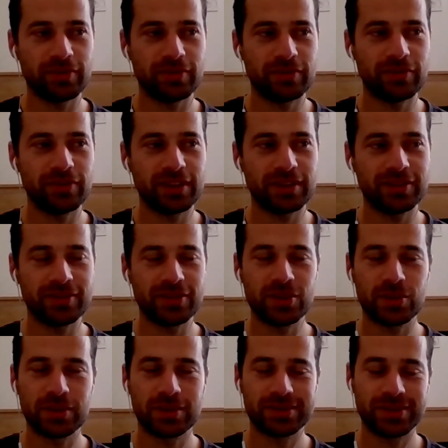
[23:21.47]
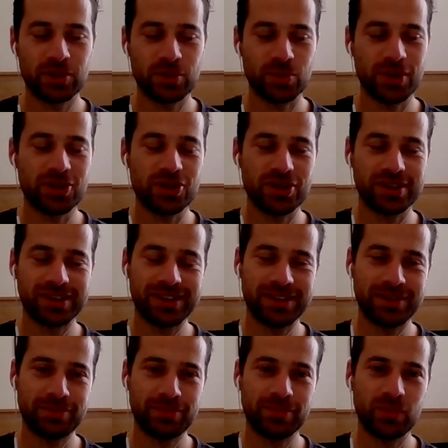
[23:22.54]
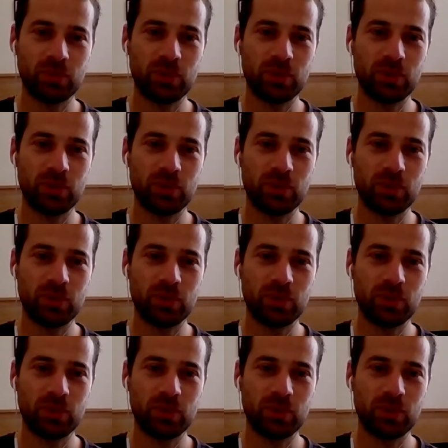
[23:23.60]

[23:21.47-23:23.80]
flick of the switch, and we